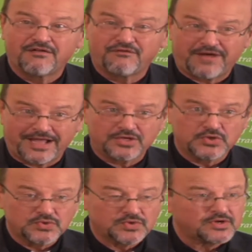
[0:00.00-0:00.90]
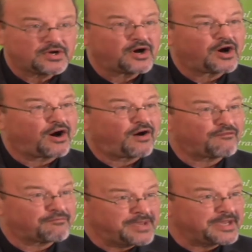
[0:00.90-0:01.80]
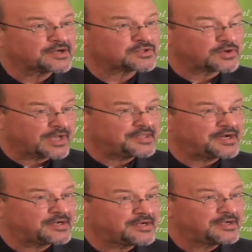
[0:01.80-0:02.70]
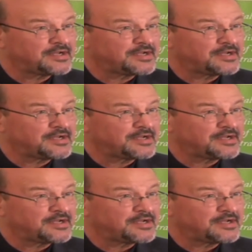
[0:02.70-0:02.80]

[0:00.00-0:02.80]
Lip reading: value of being together